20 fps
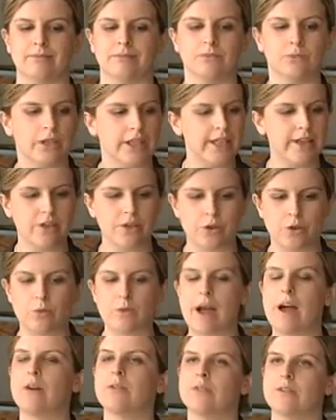really
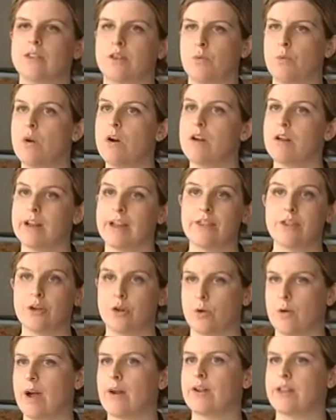throughout the work and
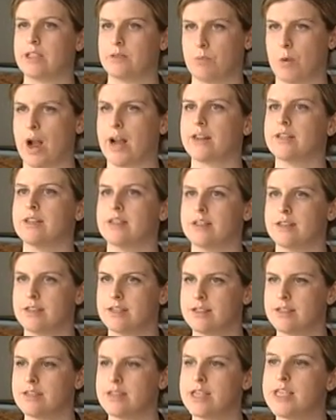throughout his
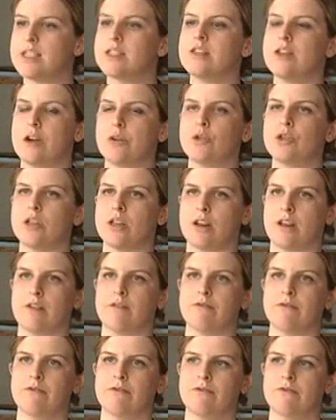practice this notion
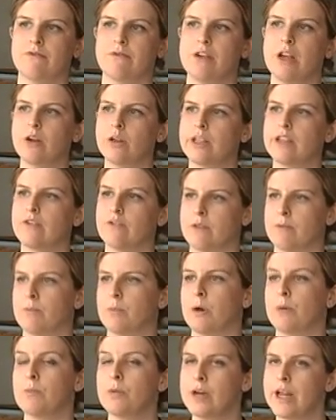of not only of
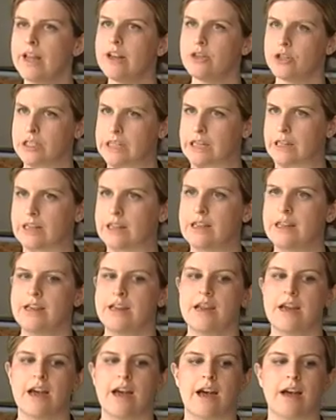appropriation,
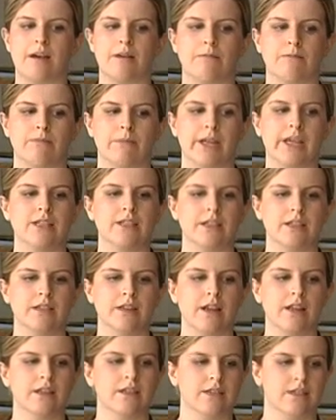because it's
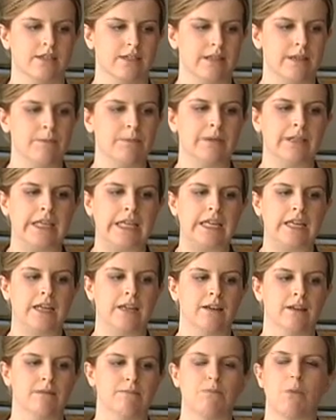not
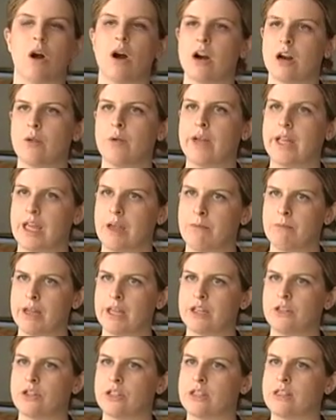simply borrowing
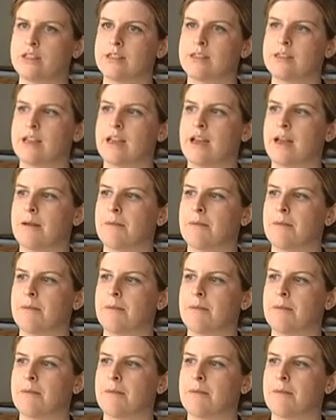images,